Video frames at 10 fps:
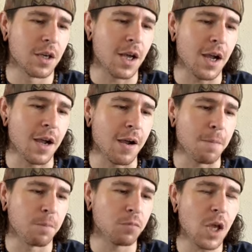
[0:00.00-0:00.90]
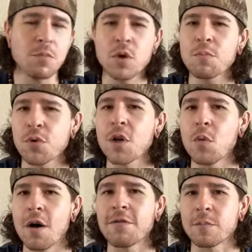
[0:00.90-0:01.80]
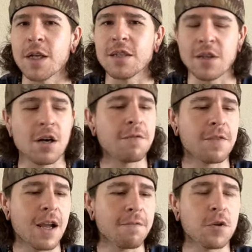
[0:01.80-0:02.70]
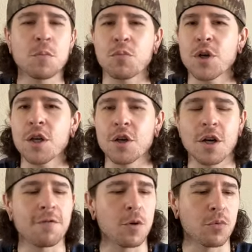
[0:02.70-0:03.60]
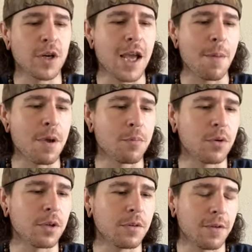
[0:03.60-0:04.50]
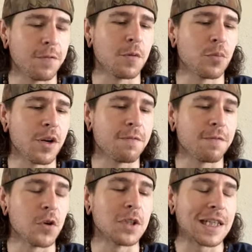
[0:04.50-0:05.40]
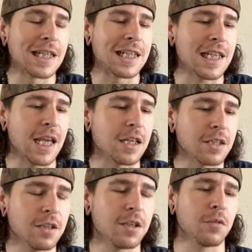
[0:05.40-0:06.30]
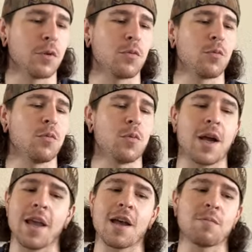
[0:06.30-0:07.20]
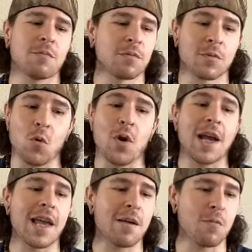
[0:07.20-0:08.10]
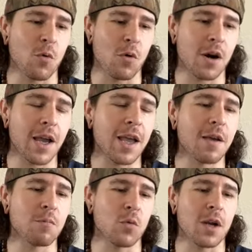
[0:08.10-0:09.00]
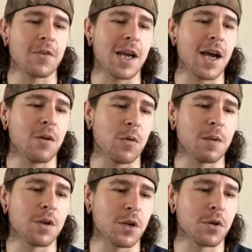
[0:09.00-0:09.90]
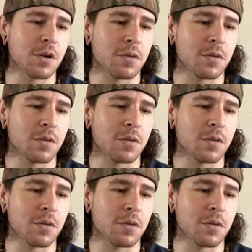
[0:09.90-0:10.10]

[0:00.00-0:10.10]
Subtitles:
I'm doing pretty well for myself. And I feel pretty good. I feel pretty happy. I feel pretty fulfilled and content with what I am, what I am, where I am, what I've got, what I'm doing.